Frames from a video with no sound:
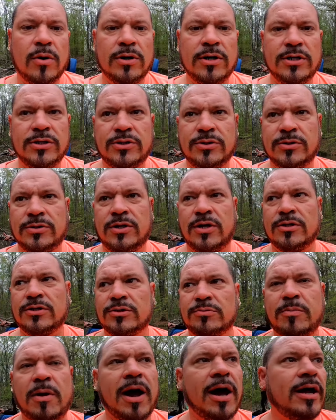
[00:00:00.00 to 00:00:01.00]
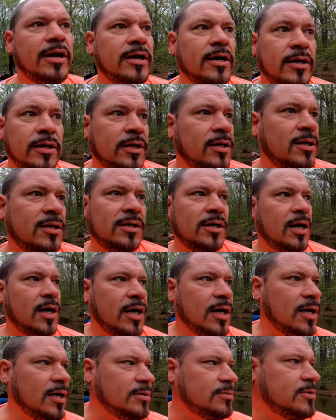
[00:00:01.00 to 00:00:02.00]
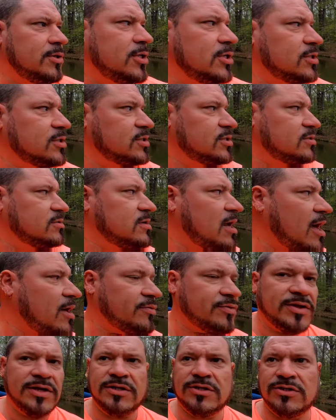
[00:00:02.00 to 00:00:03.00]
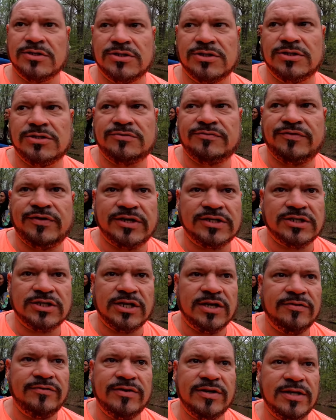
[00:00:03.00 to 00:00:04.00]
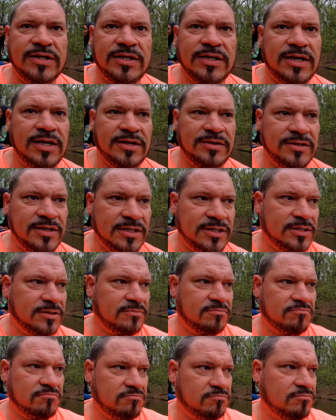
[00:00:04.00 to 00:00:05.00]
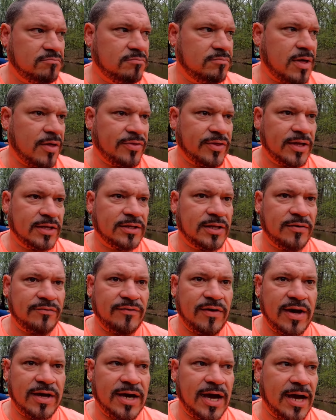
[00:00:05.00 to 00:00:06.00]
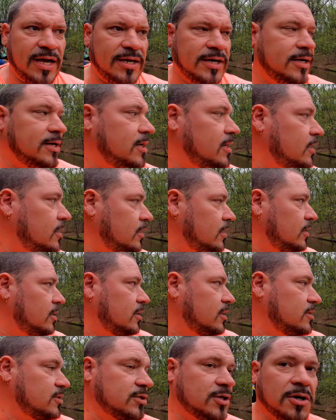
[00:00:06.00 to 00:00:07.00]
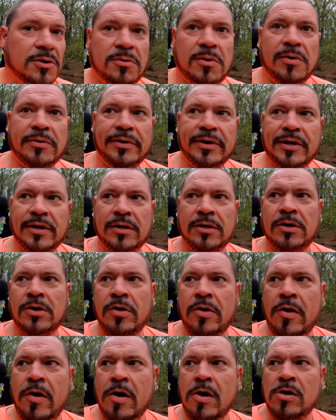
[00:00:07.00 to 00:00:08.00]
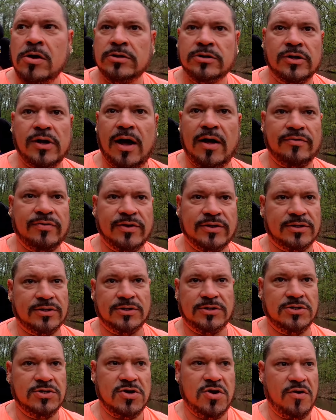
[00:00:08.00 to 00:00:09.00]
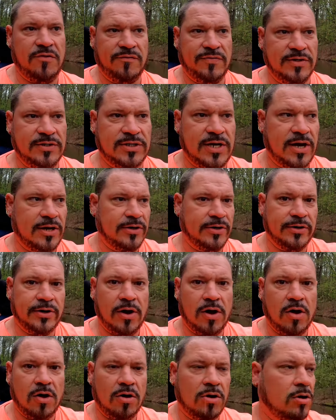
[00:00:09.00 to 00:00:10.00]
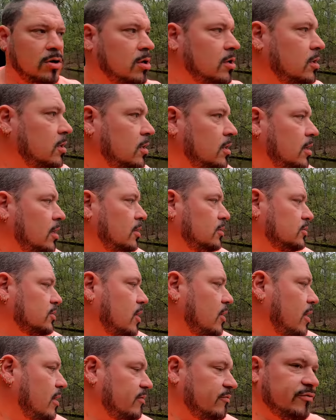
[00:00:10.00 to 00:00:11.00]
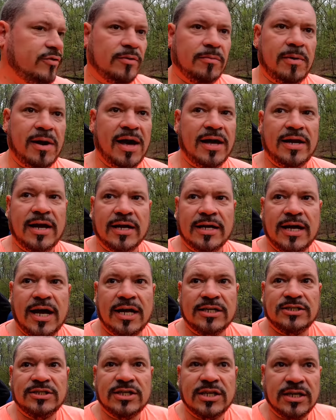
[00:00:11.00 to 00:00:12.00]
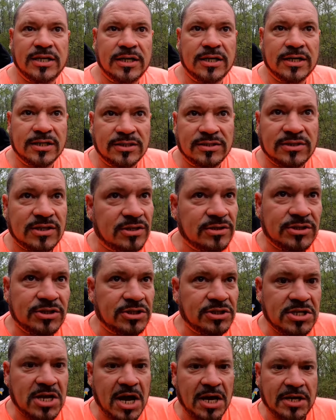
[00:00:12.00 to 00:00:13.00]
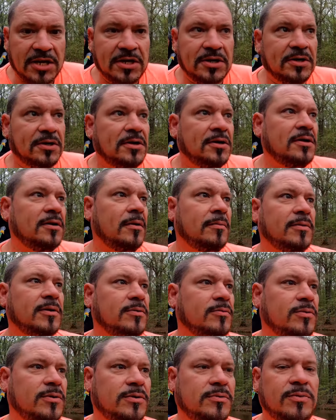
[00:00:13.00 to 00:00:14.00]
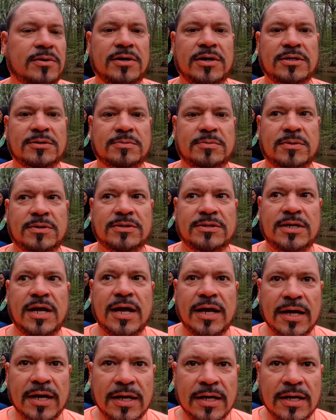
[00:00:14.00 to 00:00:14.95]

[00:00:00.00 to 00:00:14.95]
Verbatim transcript: morning to another spot. Uh, there's I don't think there's fish living in this. I think they vacated because of Corona, so I don't think there's no fish out here at all. So I don't feel bad not catching any because they're just not here. I mean, what, what are you supposed to